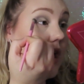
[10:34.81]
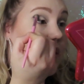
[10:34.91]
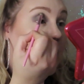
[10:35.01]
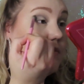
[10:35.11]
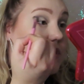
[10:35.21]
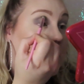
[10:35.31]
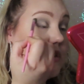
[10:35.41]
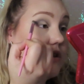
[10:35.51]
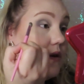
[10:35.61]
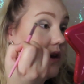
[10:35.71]
I think I'm just
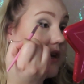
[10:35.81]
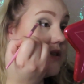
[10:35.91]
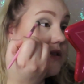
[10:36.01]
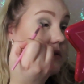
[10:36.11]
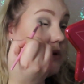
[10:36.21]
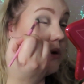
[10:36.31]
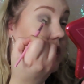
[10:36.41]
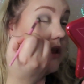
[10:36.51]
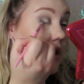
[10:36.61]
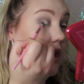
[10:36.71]
going to do a nice
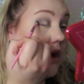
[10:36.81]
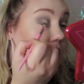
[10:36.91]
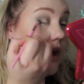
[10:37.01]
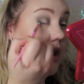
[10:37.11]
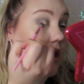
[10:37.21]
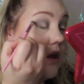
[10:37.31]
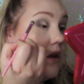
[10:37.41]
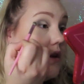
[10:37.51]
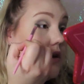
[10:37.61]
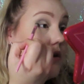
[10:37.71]
smoky look
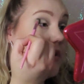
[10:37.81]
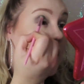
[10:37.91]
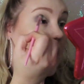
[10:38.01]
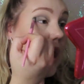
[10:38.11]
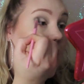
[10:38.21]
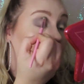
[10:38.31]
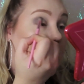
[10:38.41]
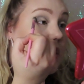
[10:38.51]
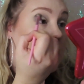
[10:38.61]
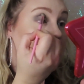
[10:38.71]

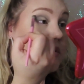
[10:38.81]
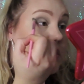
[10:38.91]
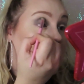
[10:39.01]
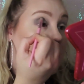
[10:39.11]
and